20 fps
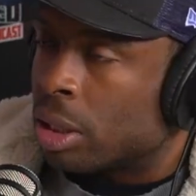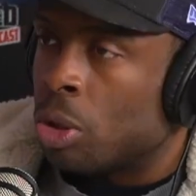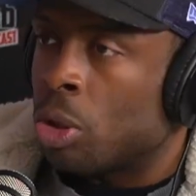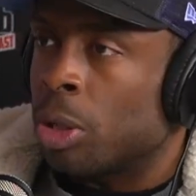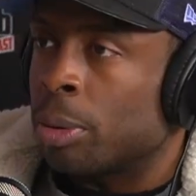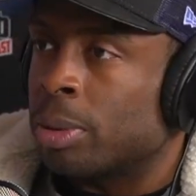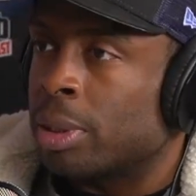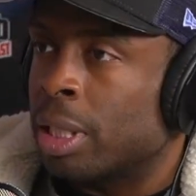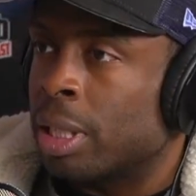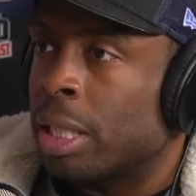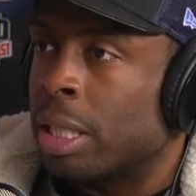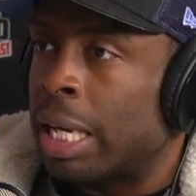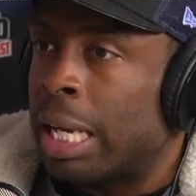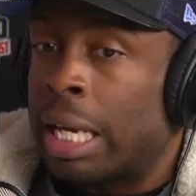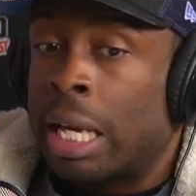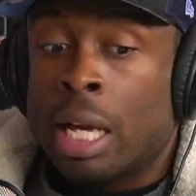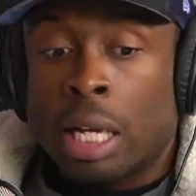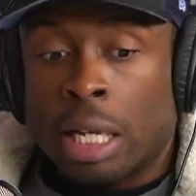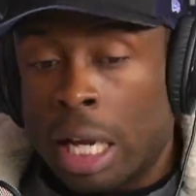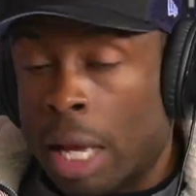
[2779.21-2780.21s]
You know what I'm saying?
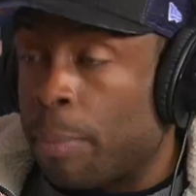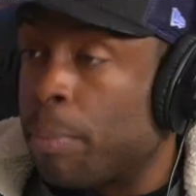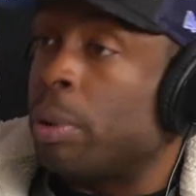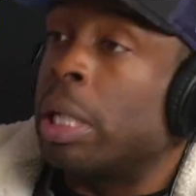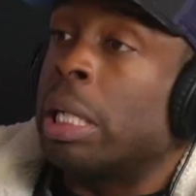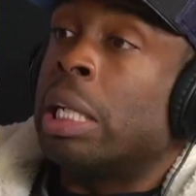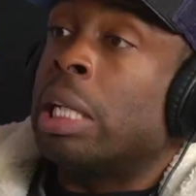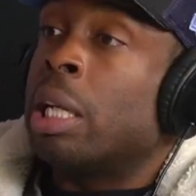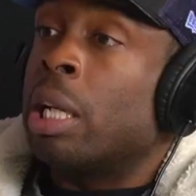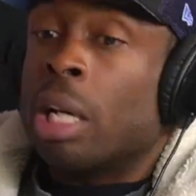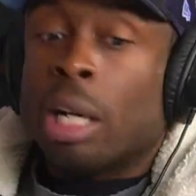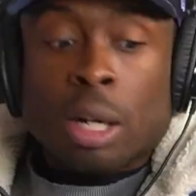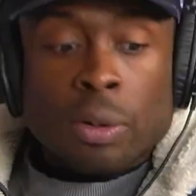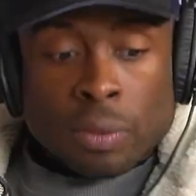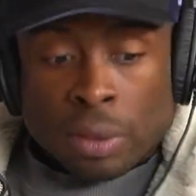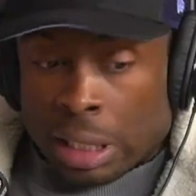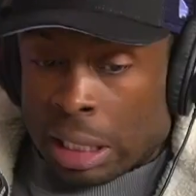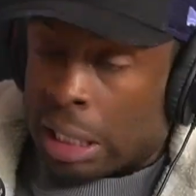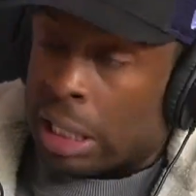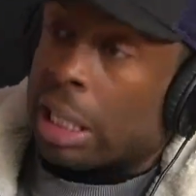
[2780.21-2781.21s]
Like, they put it in the
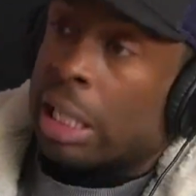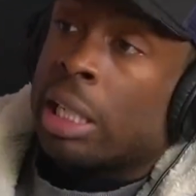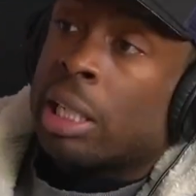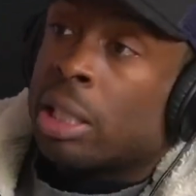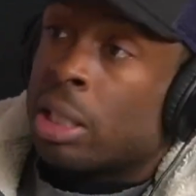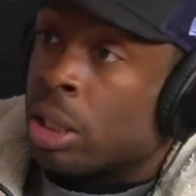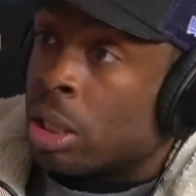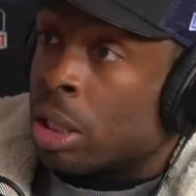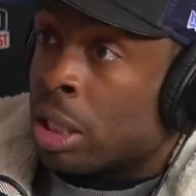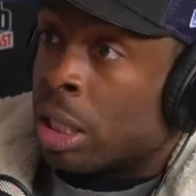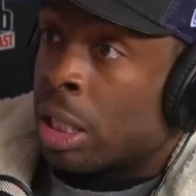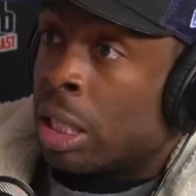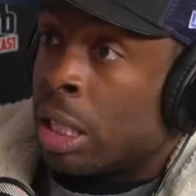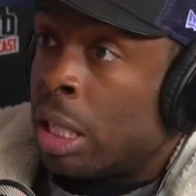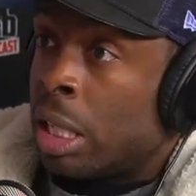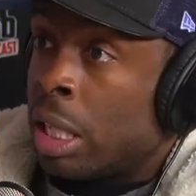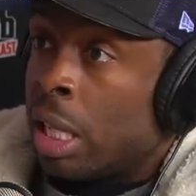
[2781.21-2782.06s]
oven, they let it cook.